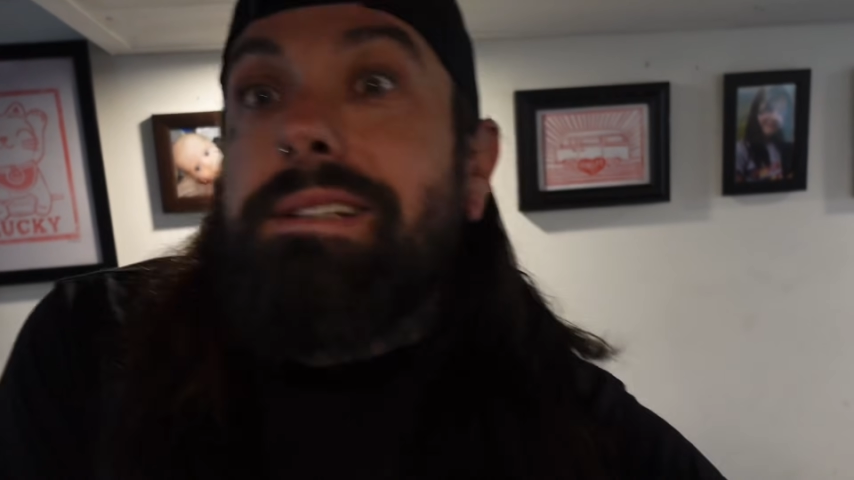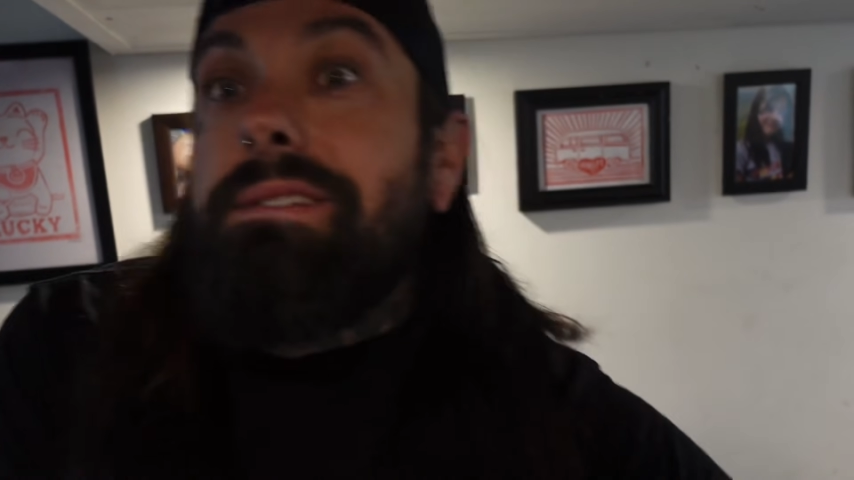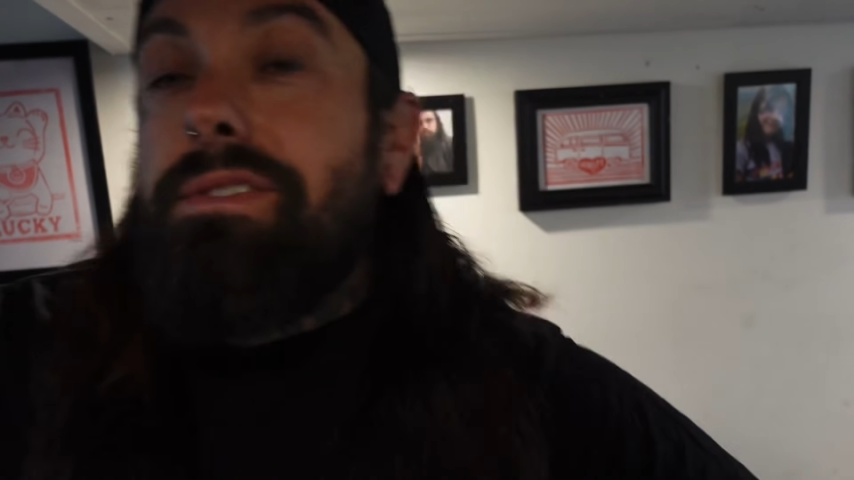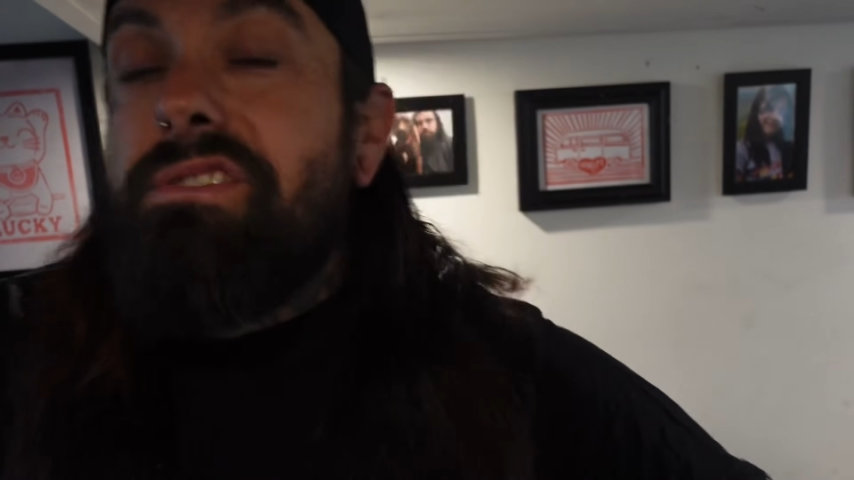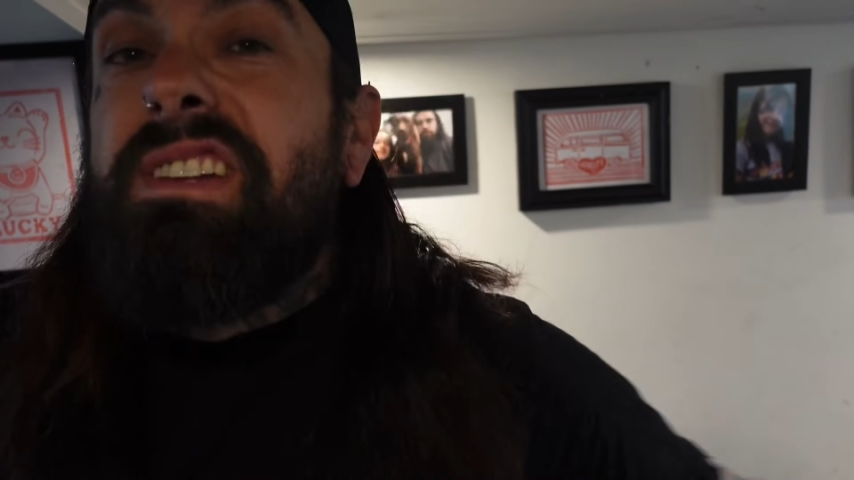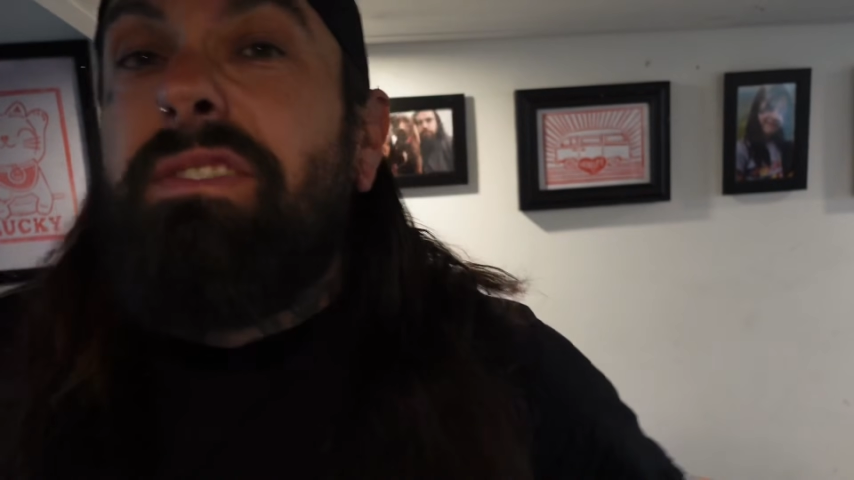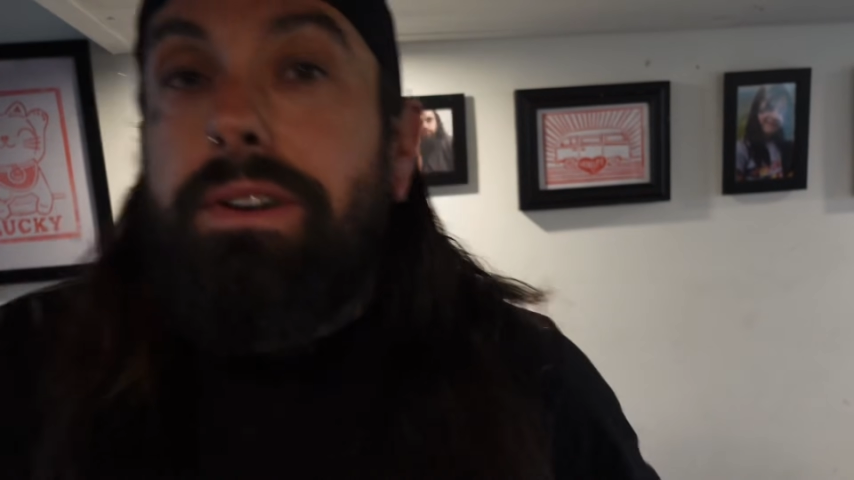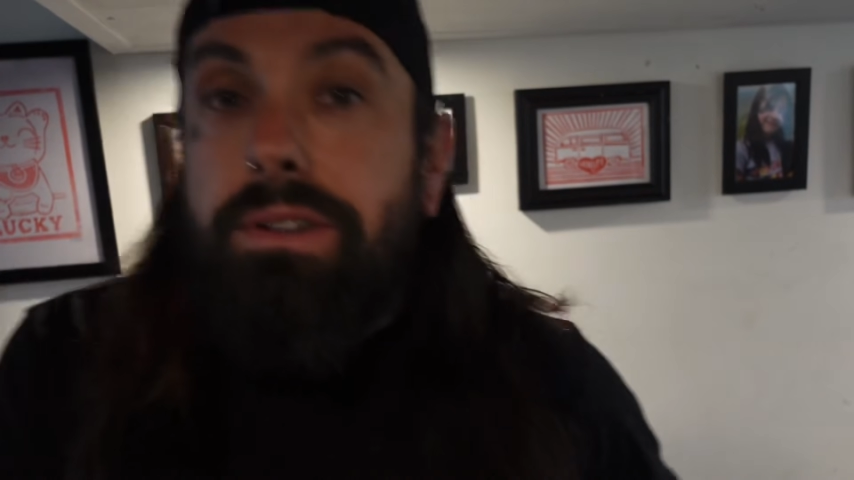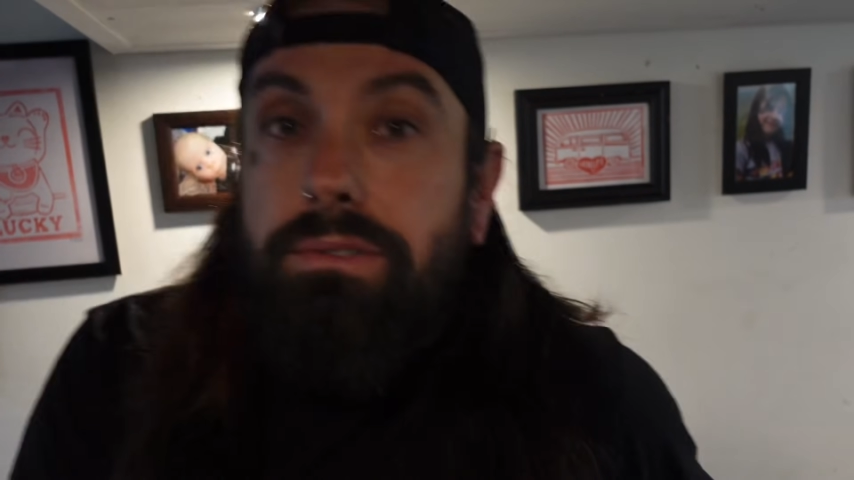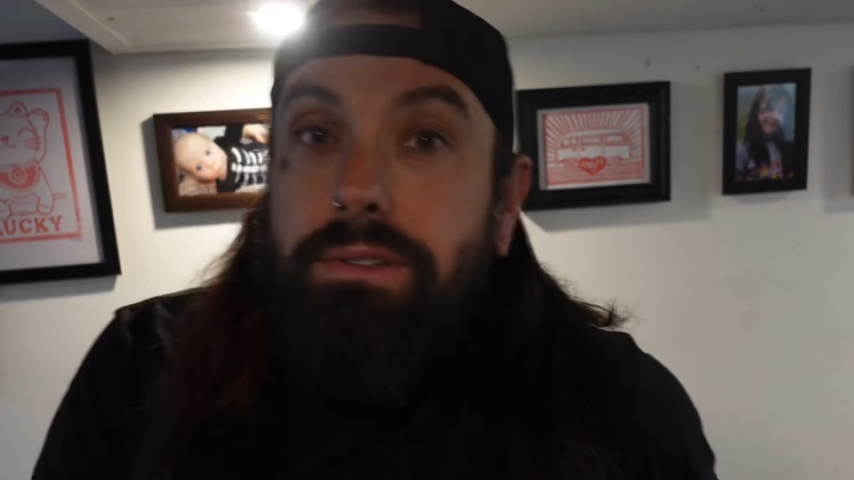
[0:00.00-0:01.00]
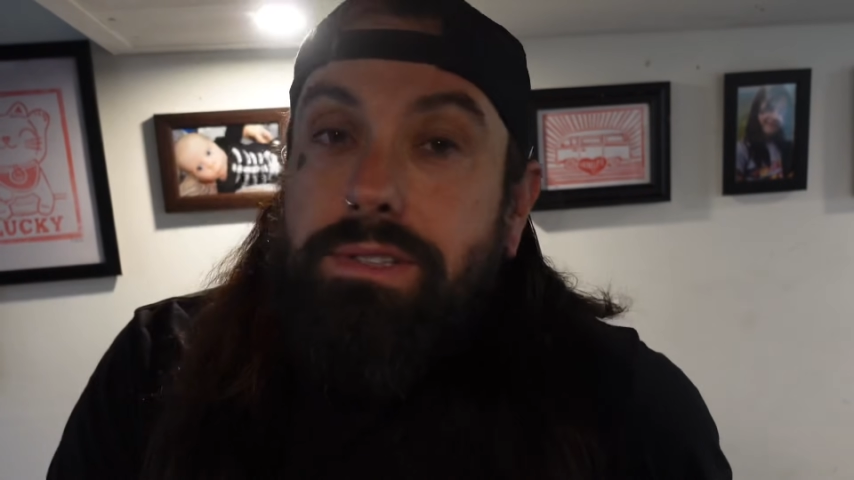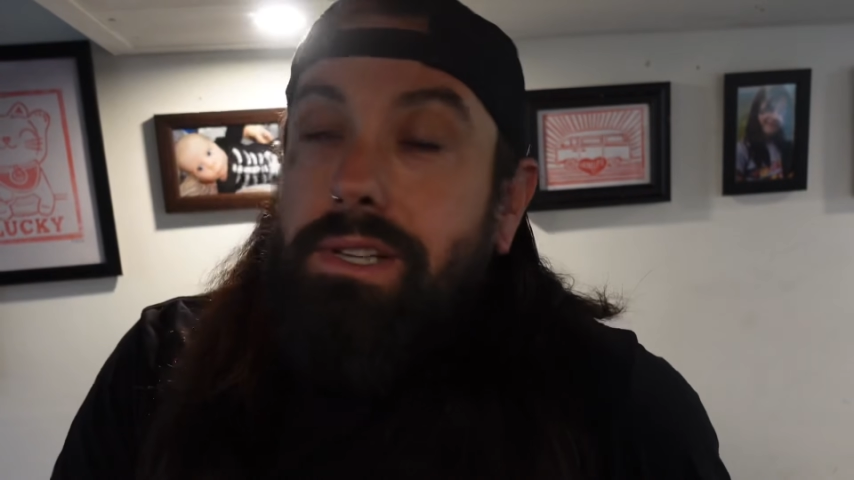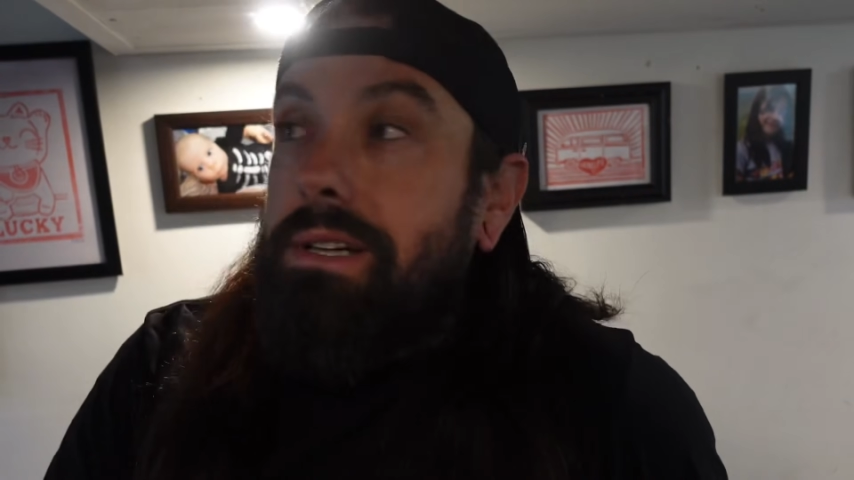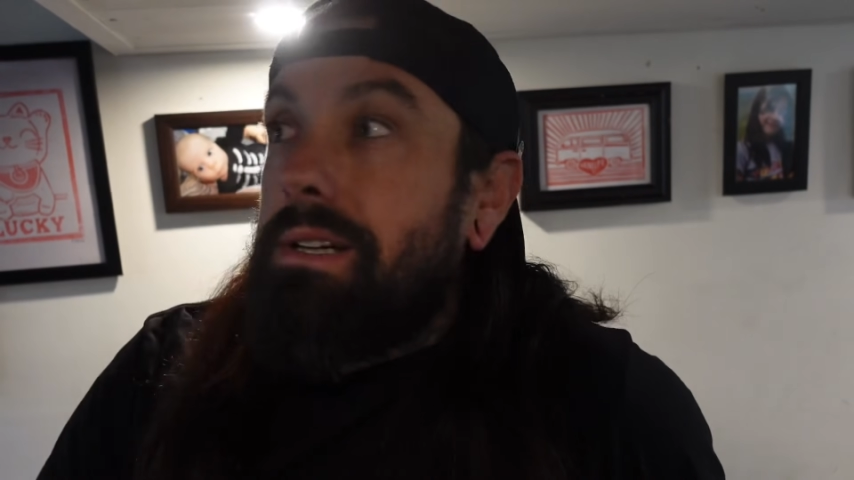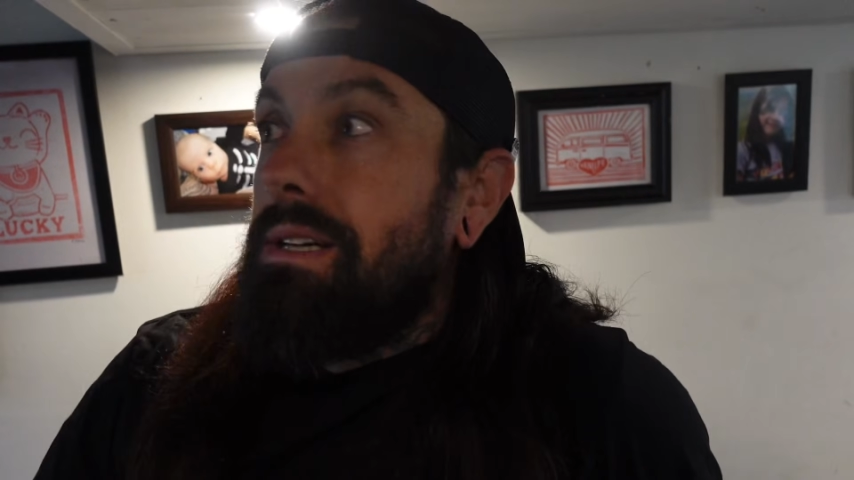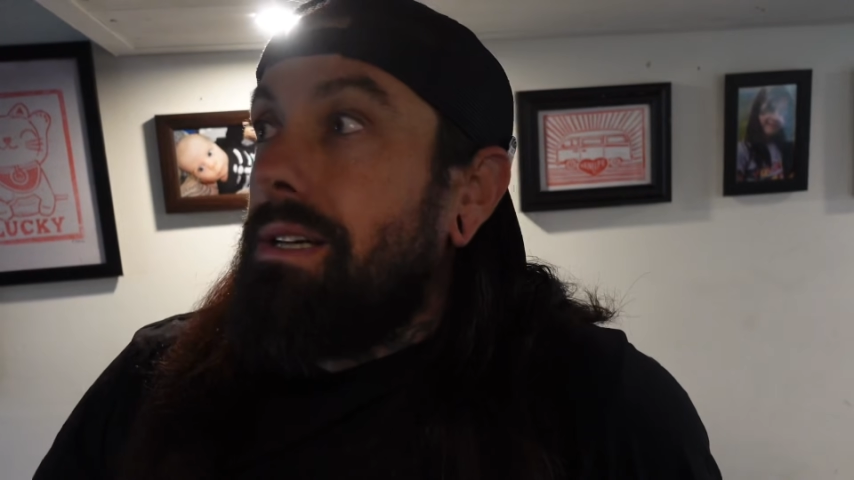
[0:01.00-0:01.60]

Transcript: it's very difficult to